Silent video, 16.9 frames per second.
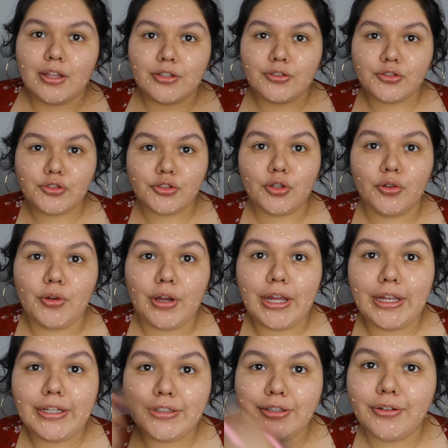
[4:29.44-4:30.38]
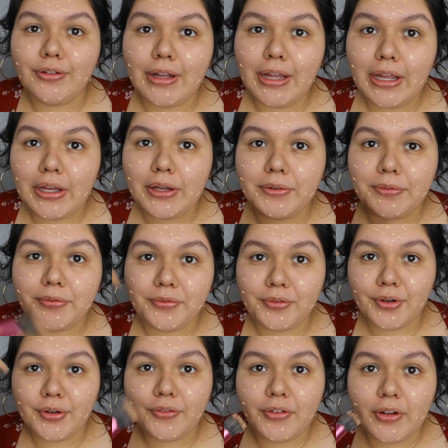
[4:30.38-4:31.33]
So I don't have
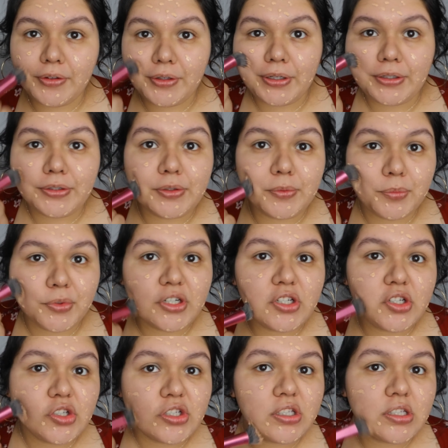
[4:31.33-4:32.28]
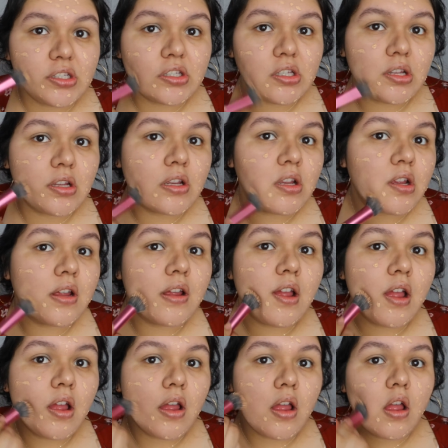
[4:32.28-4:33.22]
foundation brushes,
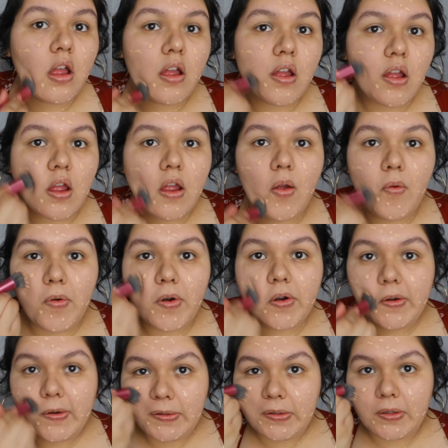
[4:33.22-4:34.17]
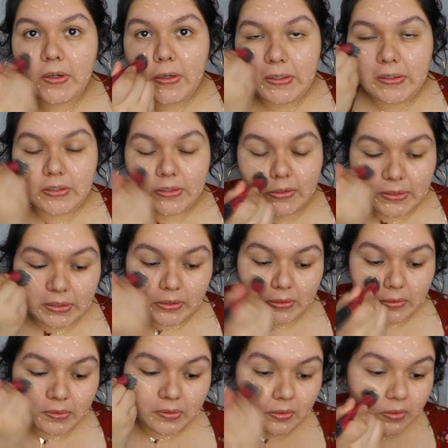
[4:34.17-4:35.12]
and we're just gonna
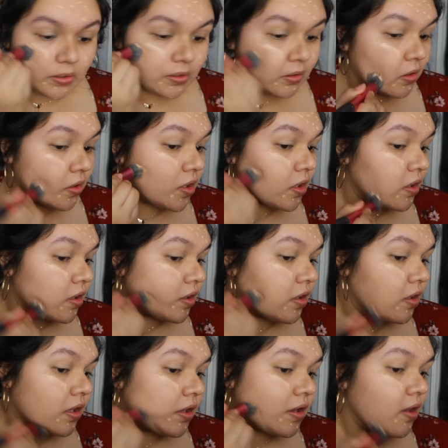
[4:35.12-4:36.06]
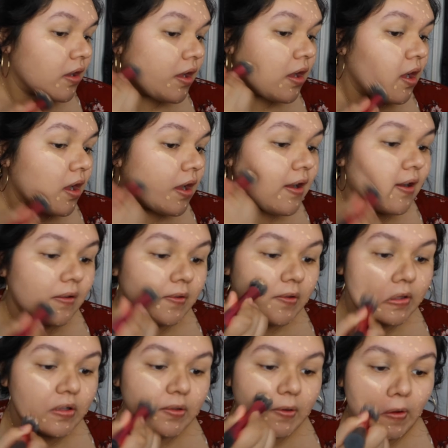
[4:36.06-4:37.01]
see how
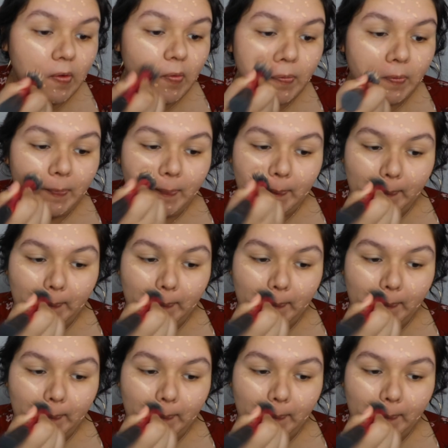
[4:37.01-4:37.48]
this goes.